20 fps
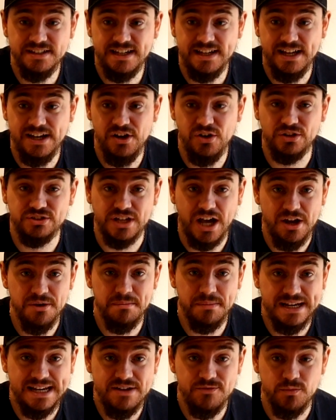It looks
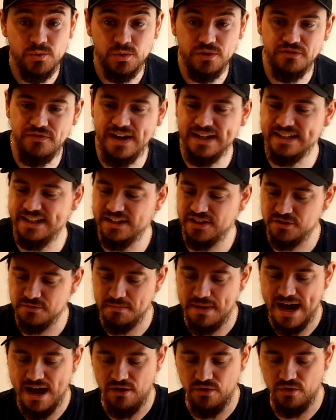unbelievable. The fact that it
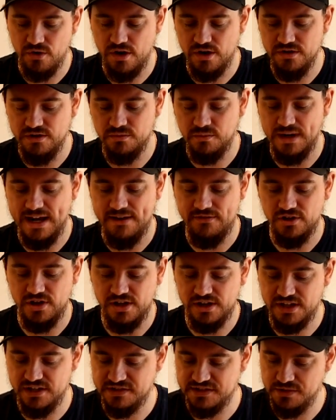doesn't power on, we'll have a
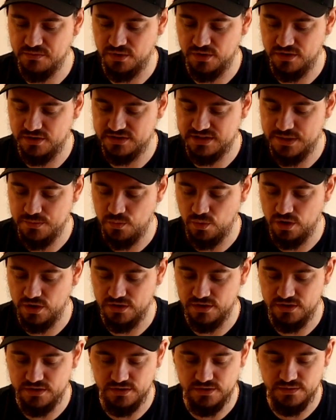look and see
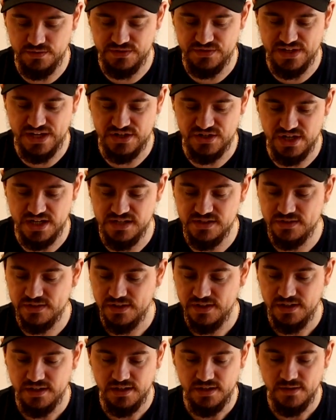what the sitch is.
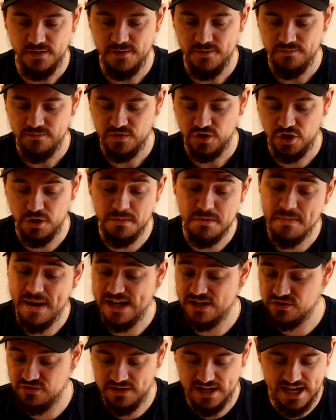Could be
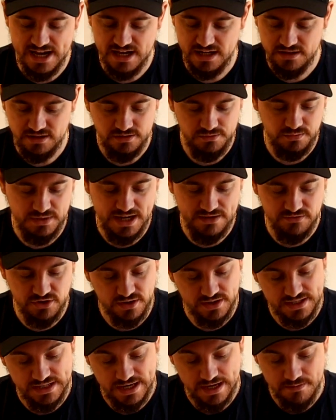battery related, we have no
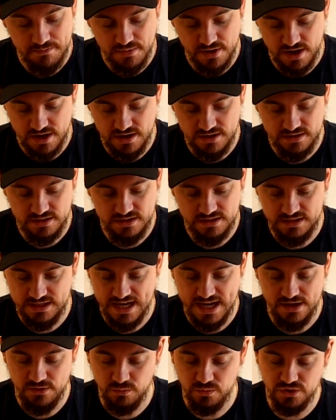idea, but
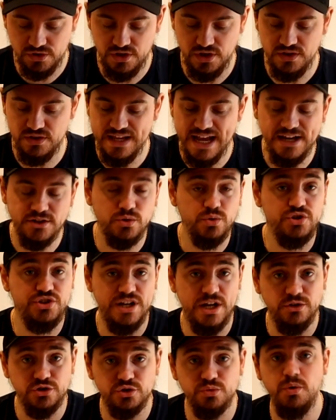yeah, the actual
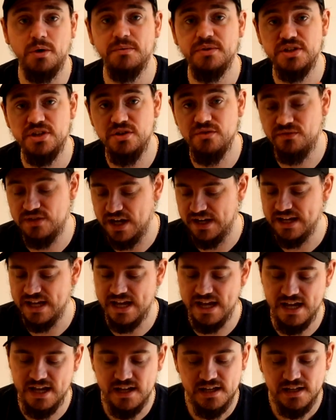shell swap that you've done
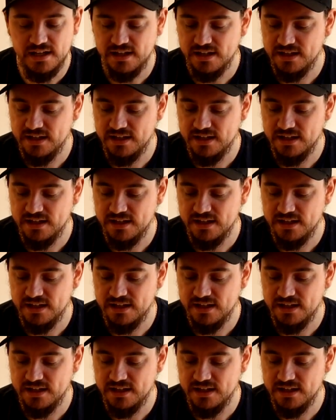here,